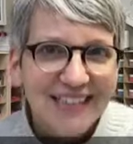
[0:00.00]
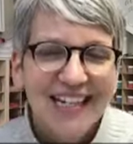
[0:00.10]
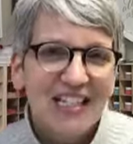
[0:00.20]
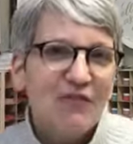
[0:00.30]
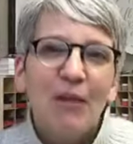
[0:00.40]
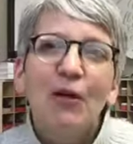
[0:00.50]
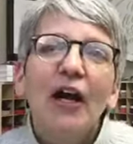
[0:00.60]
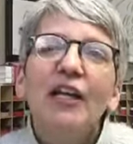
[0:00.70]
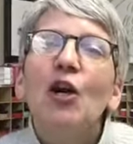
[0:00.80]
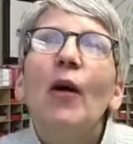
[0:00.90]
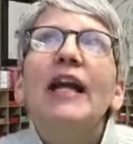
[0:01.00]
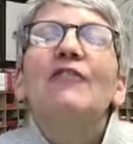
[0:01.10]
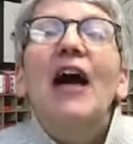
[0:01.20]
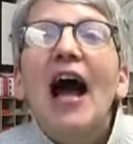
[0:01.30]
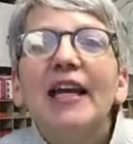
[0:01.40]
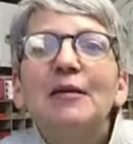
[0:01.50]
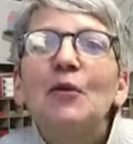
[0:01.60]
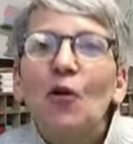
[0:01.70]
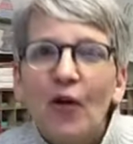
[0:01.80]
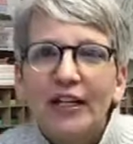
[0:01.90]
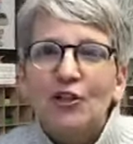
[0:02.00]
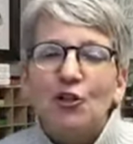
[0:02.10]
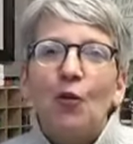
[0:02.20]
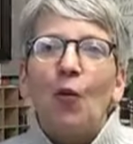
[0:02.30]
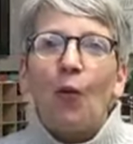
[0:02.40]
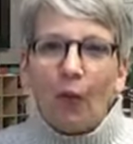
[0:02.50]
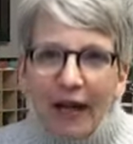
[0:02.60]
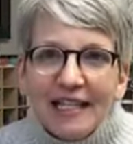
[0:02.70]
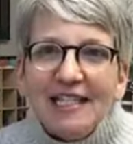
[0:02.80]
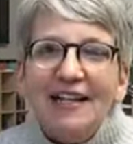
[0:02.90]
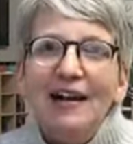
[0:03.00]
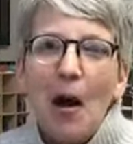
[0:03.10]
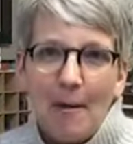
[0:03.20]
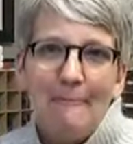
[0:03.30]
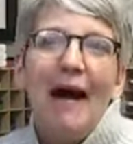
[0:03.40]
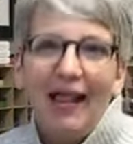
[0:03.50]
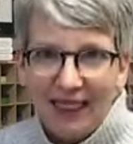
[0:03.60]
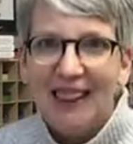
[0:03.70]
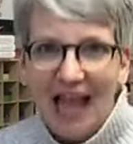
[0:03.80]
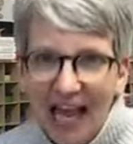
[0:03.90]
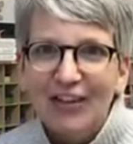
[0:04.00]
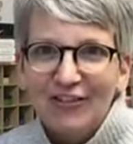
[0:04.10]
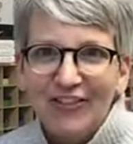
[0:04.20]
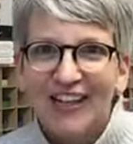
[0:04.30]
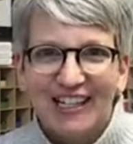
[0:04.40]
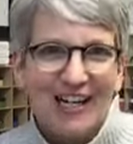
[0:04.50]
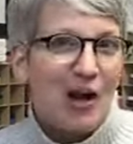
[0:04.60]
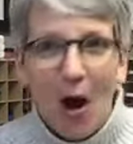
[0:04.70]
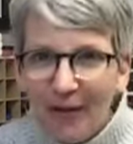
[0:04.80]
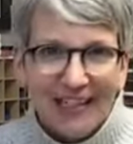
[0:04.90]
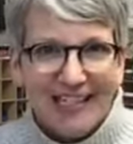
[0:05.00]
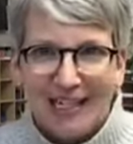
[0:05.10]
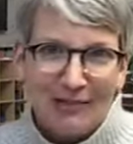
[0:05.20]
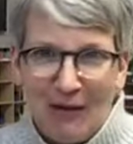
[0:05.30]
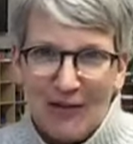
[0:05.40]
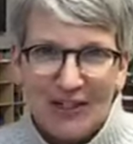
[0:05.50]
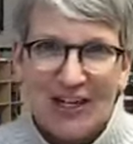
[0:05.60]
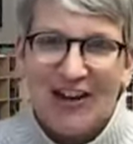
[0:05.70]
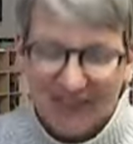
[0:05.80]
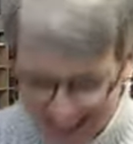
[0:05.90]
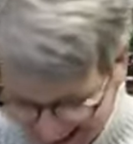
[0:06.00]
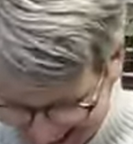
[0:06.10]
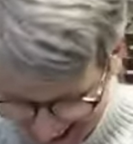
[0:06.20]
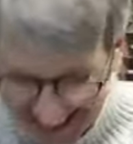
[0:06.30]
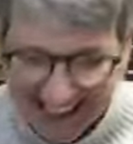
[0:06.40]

Because if I'm, you know what, if I am going to risk my life going to the post office,